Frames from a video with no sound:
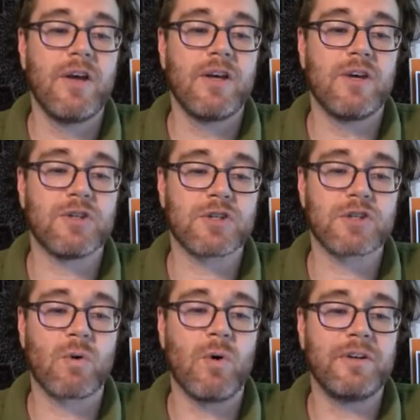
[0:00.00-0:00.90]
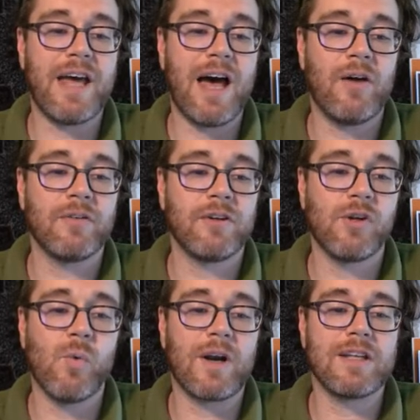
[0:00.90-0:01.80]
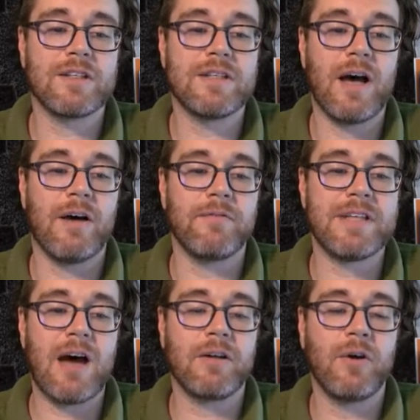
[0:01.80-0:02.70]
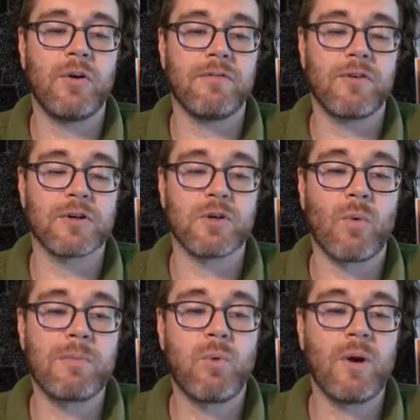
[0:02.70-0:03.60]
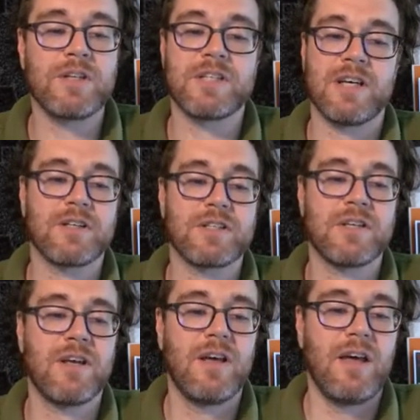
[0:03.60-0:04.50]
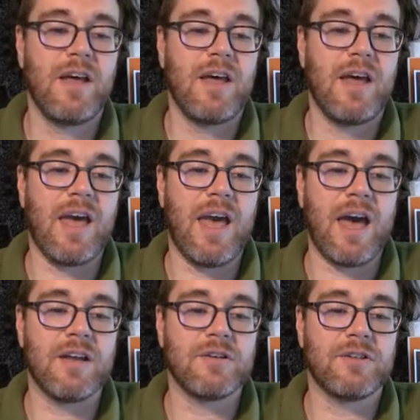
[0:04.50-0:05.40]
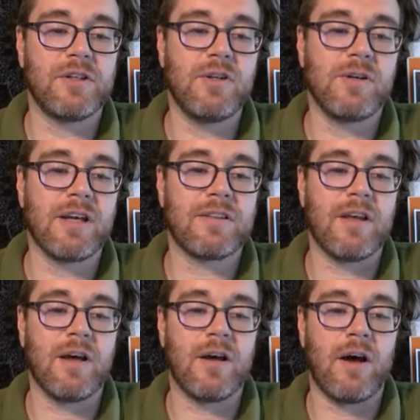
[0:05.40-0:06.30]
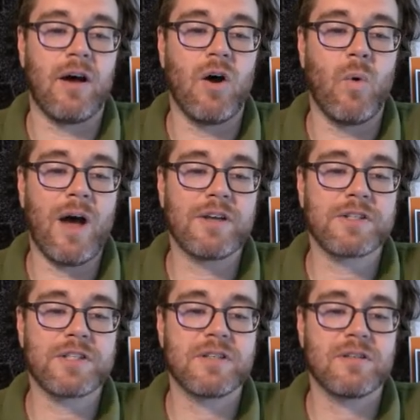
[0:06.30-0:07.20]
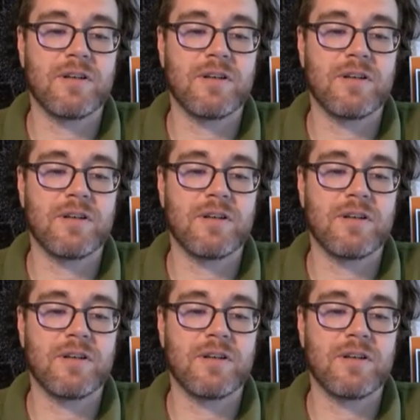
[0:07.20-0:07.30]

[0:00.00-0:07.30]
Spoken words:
You just scroll down. You want to download version 1.6, and you get the os.dmg